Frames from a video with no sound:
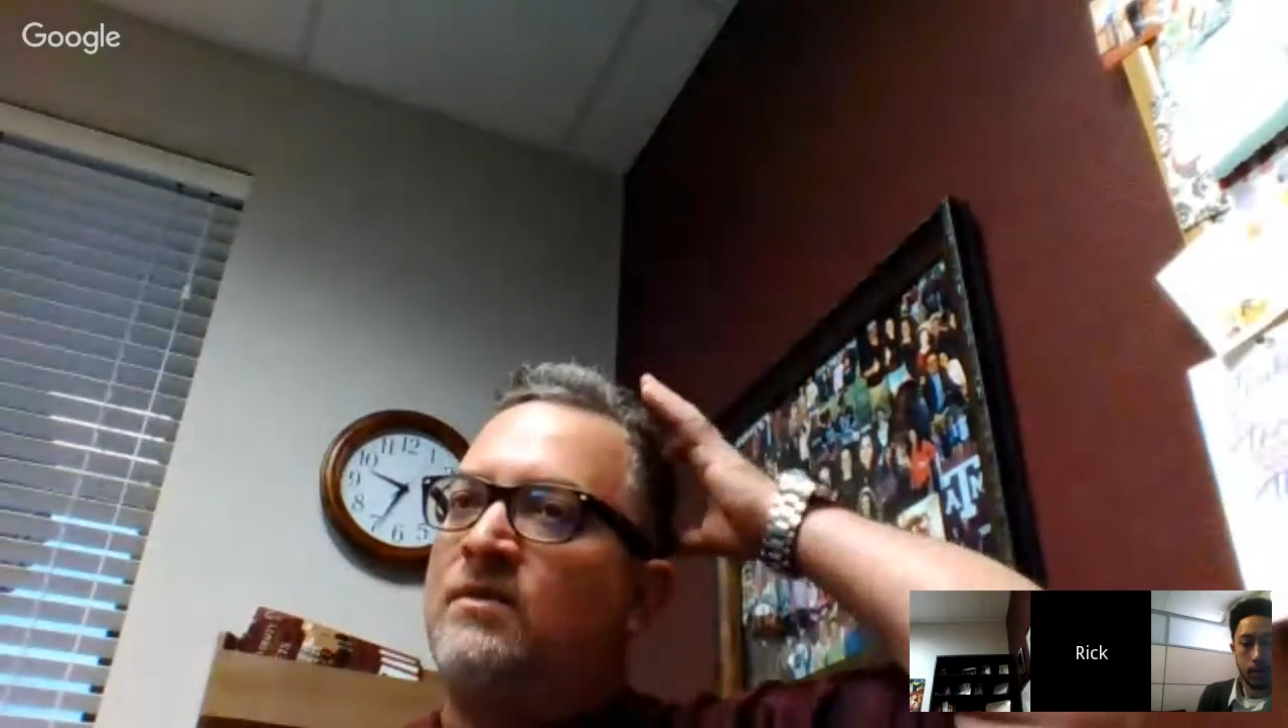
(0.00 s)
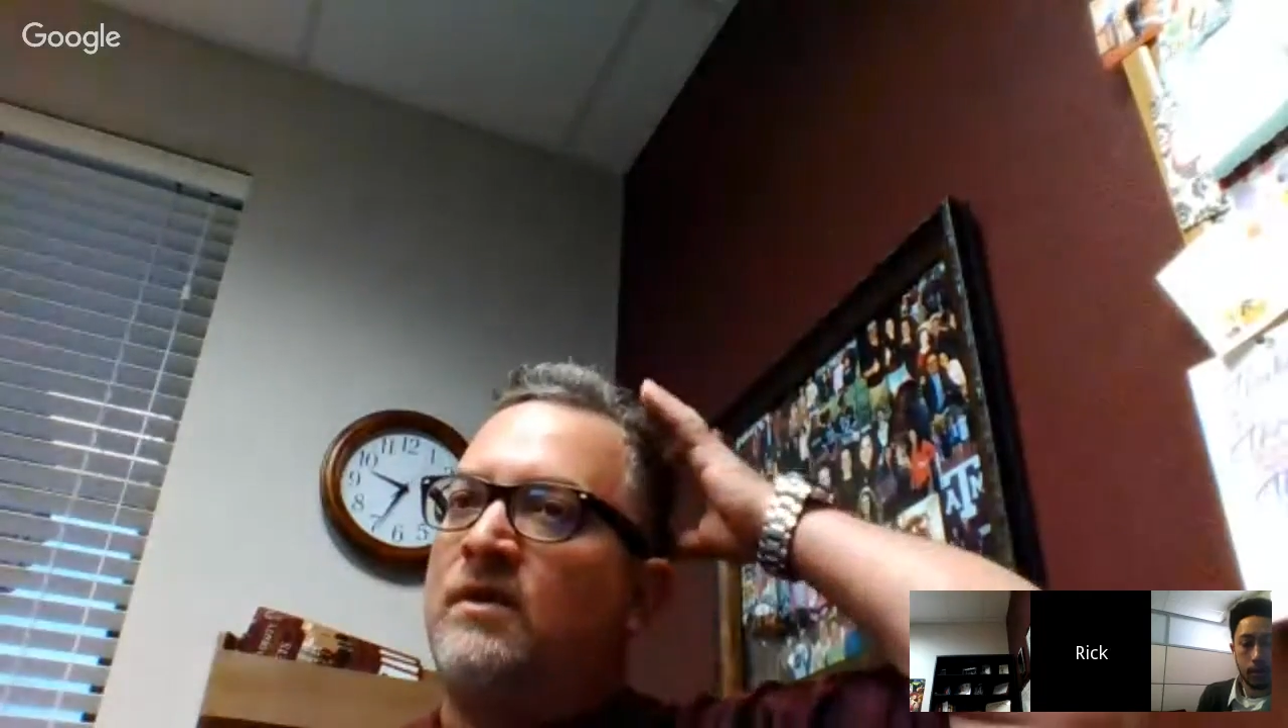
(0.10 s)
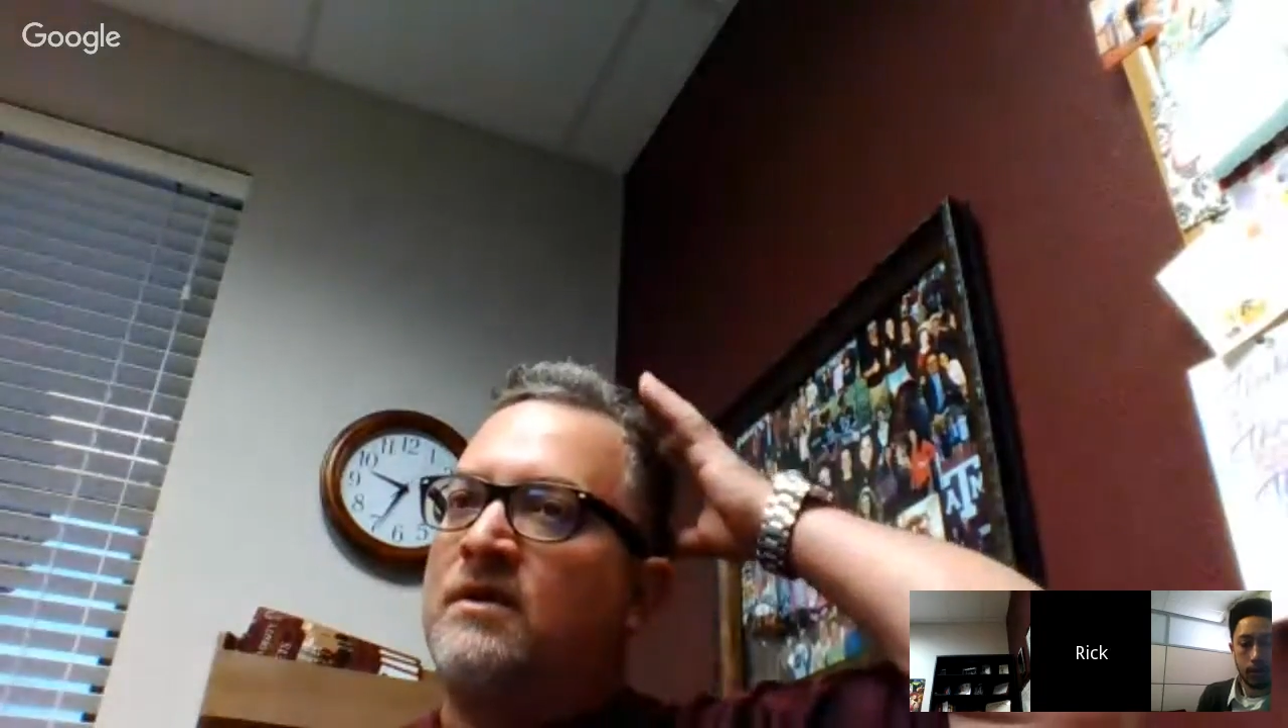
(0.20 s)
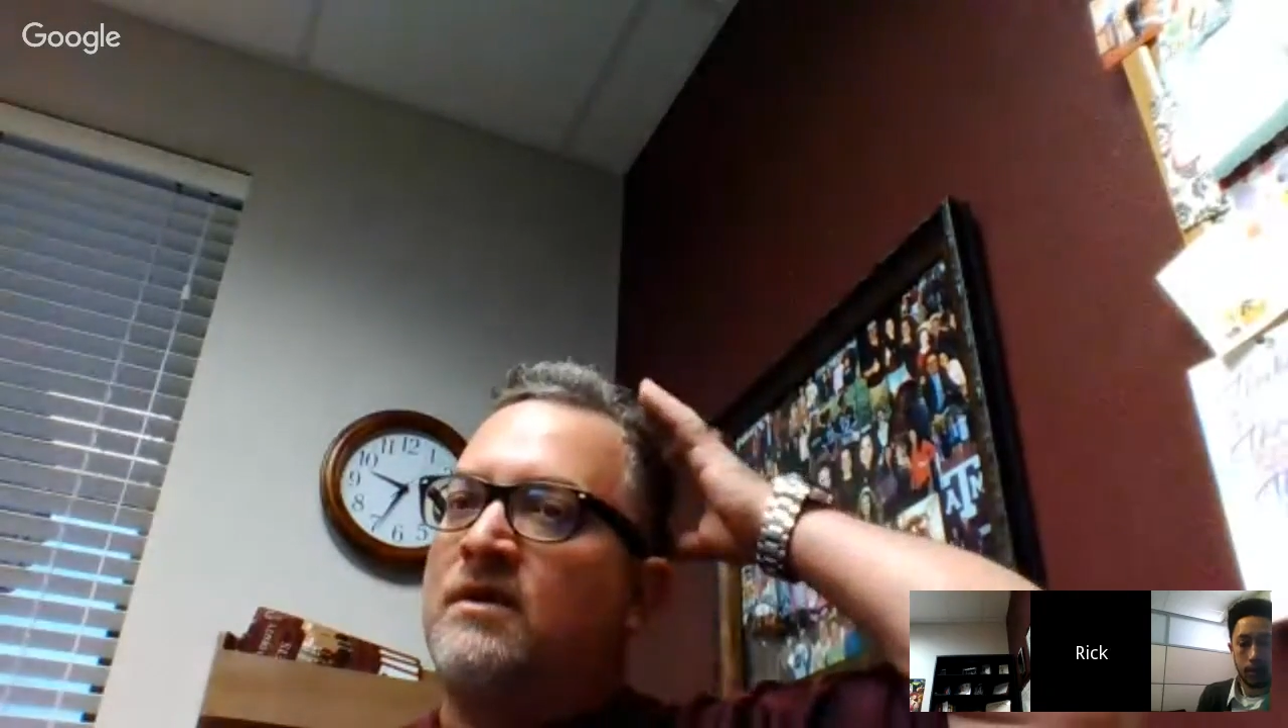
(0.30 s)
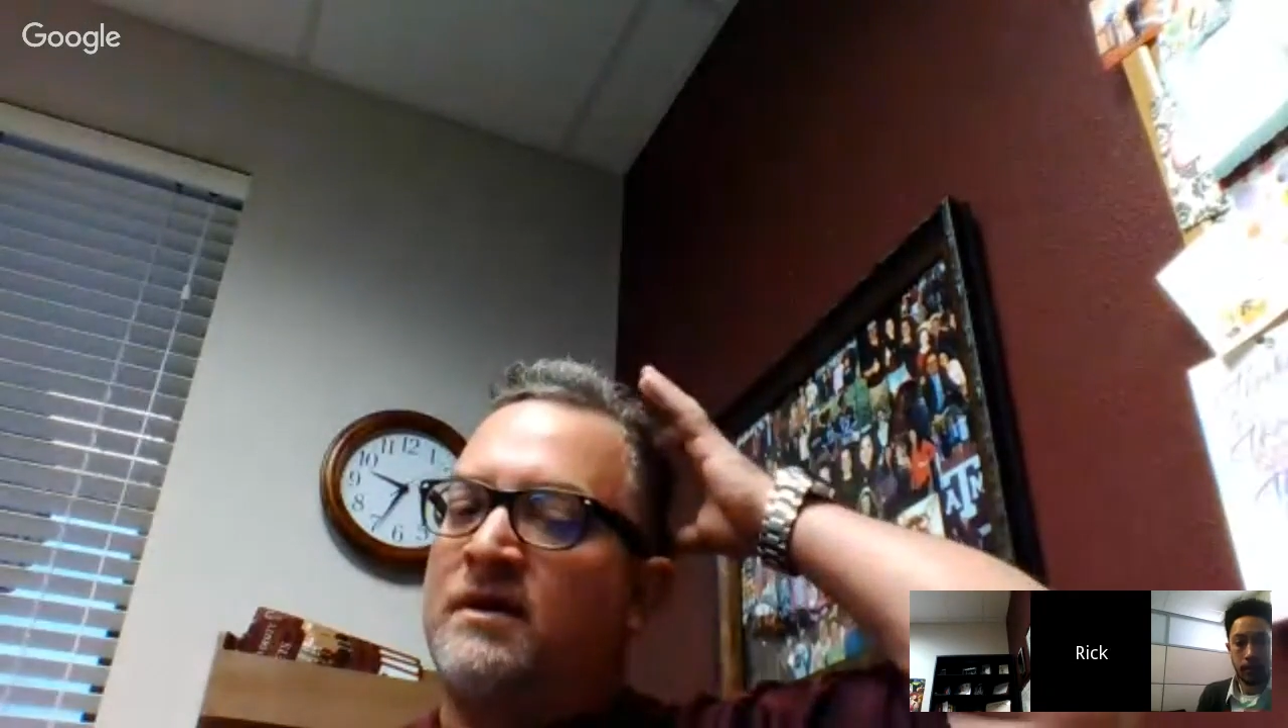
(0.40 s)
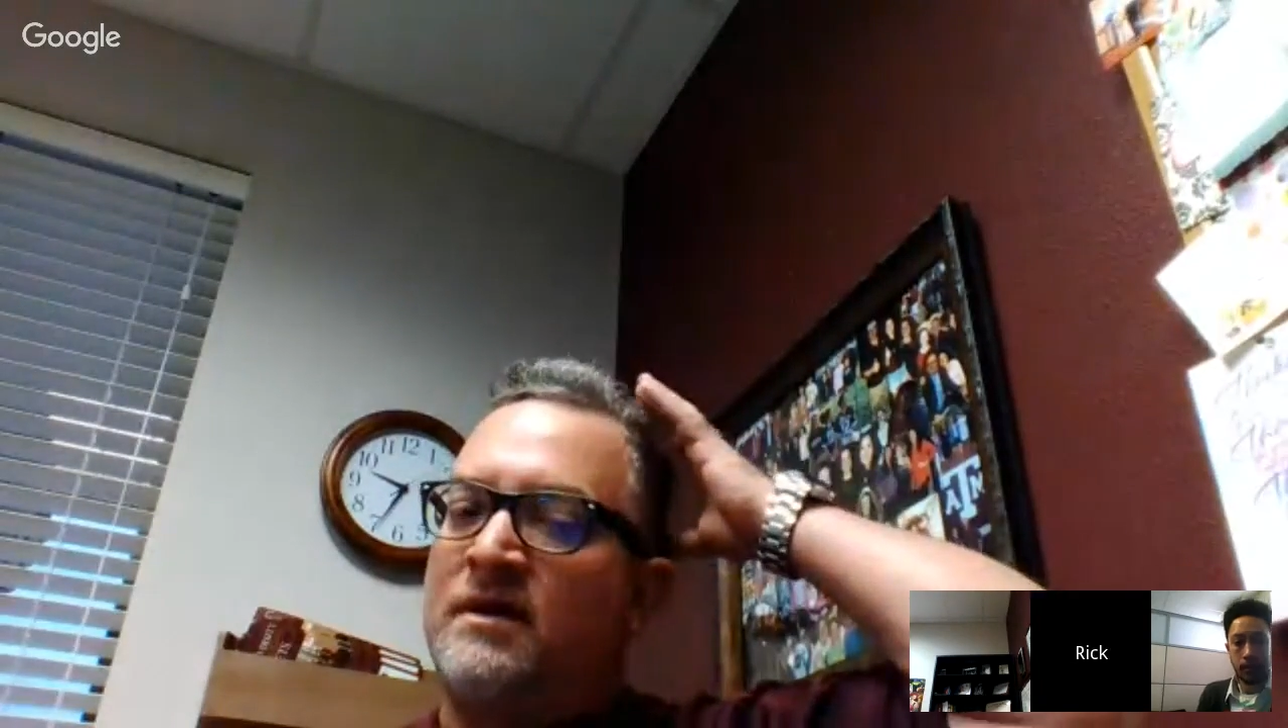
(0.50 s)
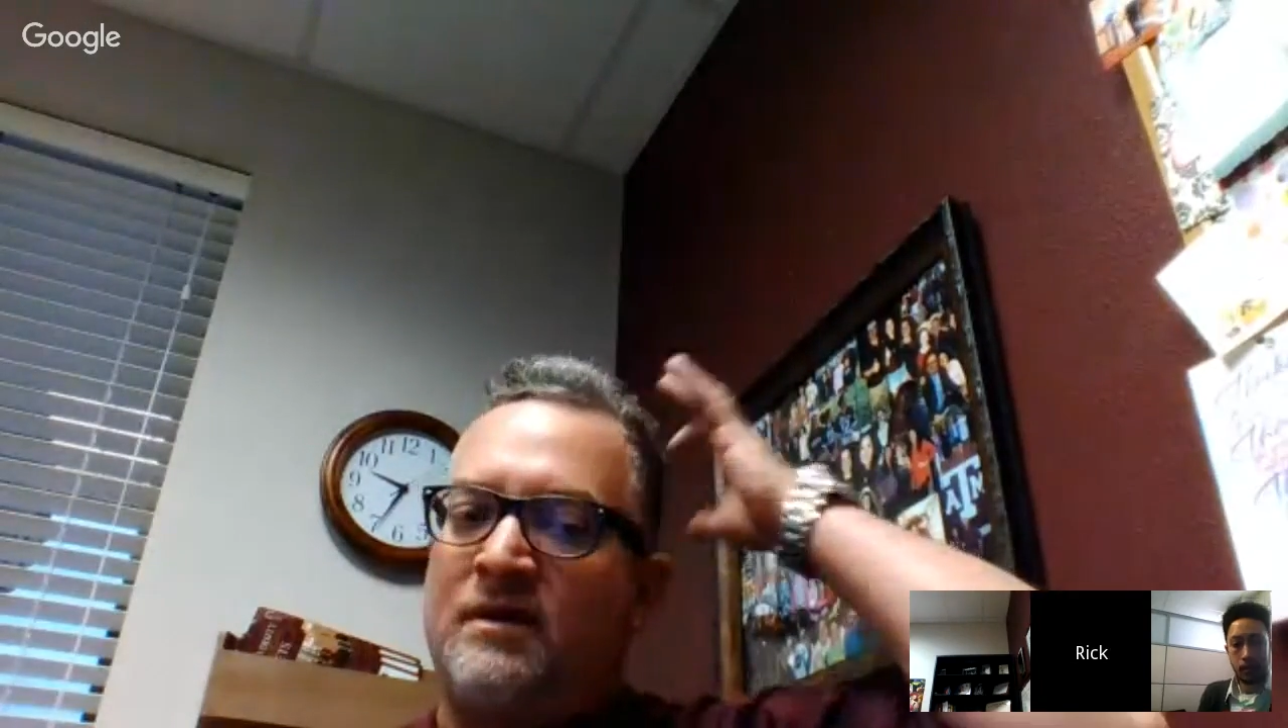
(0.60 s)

work on it,